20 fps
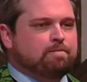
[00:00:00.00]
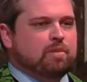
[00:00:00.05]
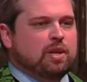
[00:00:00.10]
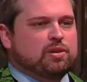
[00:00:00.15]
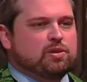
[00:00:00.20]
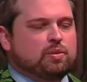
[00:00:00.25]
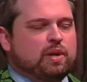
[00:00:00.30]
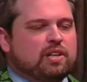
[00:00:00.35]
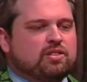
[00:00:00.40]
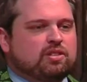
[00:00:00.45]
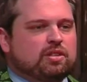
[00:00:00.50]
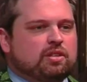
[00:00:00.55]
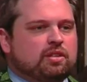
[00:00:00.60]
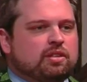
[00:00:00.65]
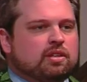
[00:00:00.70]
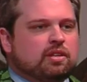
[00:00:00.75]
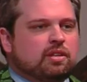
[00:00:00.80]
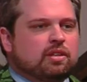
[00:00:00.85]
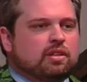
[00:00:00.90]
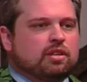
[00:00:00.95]
I was watching
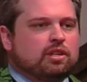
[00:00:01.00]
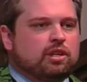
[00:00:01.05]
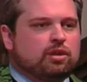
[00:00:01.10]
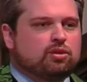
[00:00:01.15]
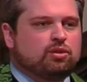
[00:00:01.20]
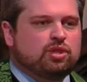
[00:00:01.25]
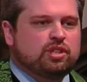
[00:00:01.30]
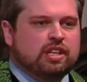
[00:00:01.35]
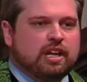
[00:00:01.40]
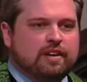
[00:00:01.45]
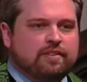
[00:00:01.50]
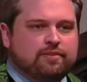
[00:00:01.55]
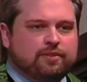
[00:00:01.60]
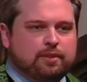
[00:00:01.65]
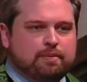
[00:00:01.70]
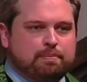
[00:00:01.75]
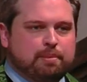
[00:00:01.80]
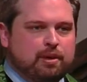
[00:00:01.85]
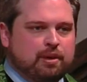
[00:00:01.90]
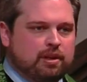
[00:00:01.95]
UGA
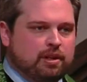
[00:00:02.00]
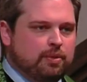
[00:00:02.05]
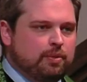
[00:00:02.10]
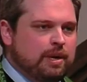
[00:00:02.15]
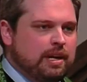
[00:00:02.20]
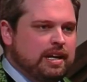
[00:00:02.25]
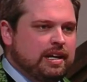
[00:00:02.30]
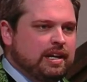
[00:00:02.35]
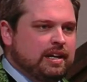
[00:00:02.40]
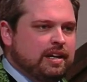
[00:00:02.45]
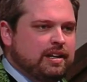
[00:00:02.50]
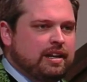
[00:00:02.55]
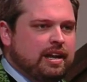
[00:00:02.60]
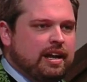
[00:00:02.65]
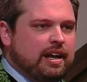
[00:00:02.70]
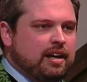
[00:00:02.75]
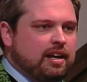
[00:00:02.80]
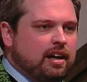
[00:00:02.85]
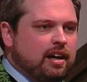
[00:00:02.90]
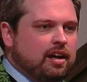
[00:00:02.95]
football a week and a
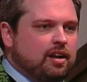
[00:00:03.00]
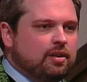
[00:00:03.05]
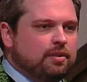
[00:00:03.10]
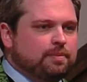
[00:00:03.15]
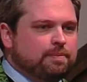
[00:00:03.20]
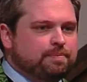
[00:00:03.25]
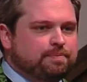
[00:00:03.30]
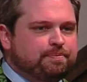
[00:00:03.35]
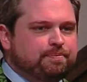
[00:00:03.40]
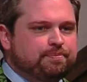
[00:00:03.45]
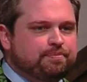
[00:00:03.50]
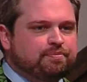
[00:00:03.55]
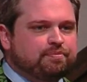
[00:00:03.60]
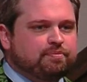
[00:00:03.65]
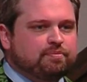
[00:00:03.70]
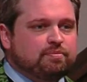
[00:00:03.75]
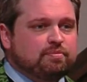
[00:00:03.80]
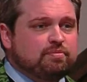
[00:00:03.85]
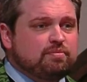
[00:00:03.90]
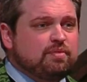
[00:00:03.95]
day ago.
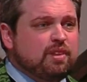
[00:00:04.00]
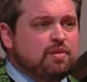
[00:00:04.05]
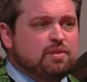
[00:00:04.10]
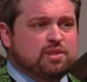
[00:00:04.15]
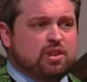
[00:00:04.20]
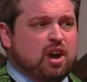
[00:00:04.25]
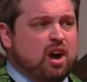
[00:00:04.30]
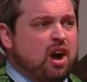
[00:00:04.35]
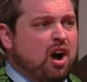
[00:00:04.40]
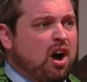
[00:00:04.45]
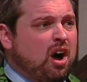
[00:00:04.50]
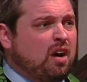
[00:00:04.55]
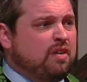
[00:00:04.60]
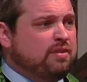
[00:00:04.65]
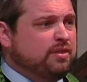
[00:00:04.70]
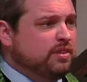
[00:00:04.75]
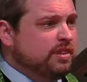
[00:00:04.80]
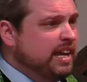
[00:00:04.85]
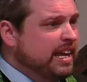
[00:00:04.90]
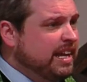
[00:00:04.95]
It was an
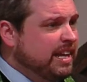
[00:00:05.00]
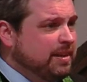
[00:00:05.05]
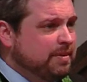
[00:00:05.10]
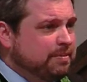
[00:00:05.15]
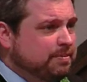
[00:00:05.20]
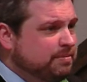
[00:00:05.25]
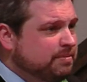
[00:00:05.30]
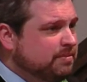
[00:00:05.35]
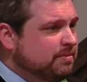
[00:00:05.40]
awful game.